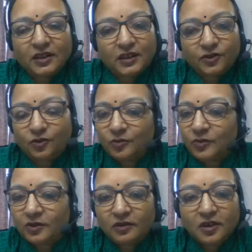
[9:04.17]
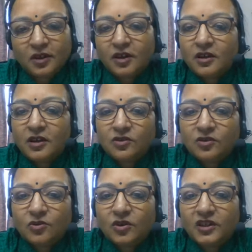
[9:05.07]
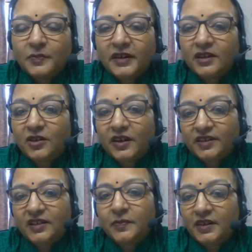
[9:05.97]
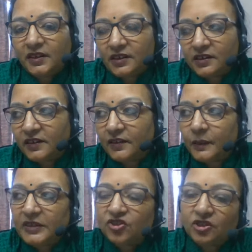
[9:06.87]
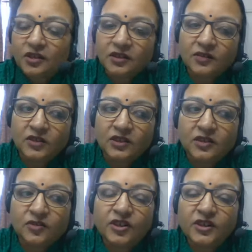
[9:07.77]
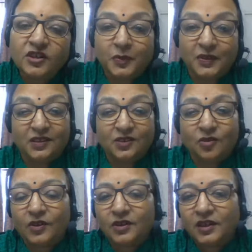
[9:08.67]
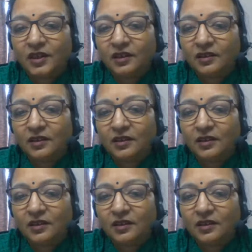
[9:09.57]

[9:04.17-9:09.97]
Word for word: classroom so it is better to accept that yes, there will be children with different speeds of learning,